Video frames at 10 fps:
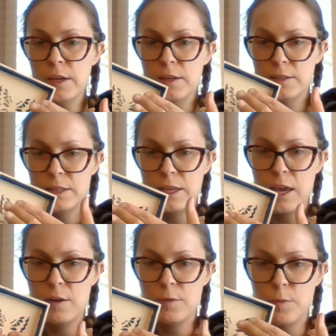Because
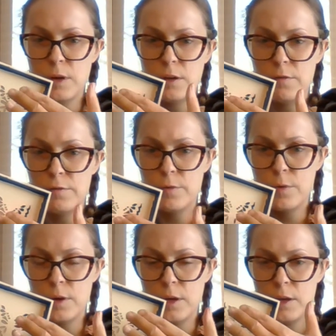again, we want to
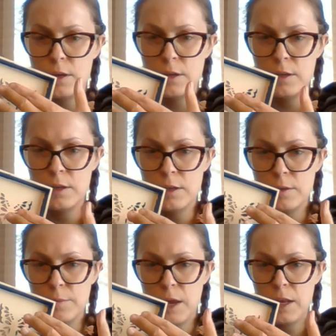avoid
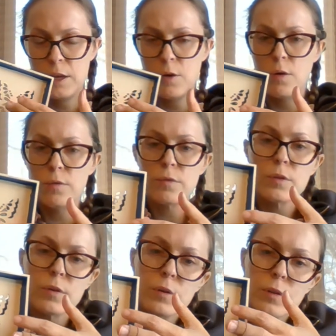painting
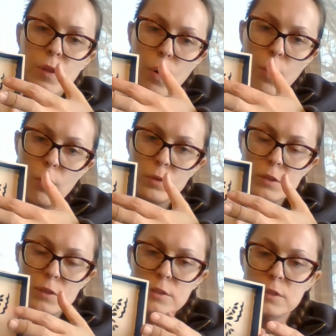over the
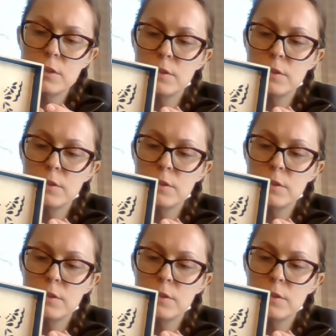holes,